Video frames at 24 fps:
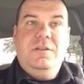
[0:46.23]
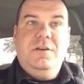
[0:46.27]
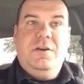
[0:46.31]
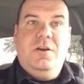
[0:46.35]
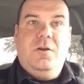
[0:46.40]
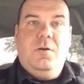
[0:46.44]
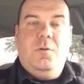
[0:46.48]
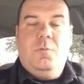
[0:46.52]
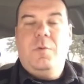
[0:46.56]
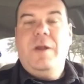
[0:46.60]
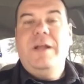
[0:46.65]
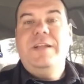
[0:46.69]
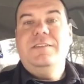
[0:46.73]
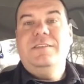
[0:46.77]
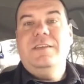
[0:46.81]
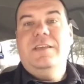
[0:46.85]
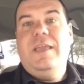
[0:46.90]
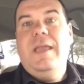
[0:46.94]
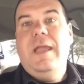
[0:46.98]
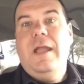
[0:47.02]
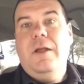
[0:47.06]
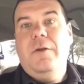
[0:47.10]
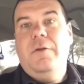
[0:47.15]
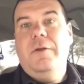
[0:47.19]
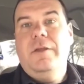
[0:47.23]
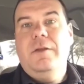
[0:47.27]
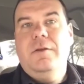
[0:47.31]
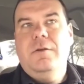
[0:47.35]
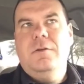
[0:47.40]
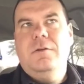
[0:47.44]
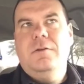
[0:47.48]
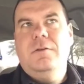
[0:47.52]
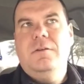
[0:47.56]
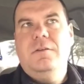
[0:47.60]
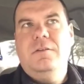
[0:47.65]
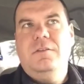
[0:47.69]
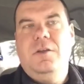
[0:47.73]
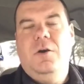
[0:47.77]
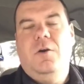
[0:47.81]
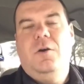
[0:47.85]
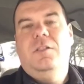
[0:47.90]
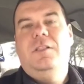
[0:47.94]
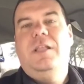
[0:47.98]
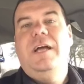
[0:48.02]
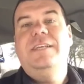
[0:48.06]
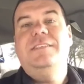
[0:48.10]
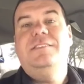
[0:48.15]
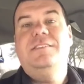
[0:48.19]
or a right to carry, or
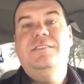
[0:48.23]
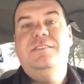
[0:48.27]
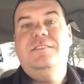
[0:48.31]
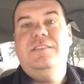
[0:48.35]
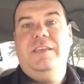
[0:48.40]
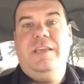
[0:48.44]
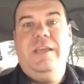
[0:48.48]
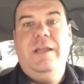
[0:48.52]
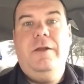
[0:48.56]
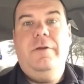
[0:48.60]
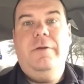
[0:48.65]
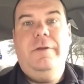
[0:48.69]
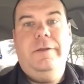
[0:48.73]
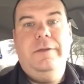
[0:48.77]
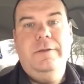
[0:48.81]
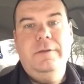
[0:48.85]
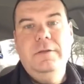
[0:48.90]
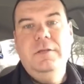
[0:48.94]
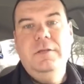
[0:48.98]
no, a license to carry.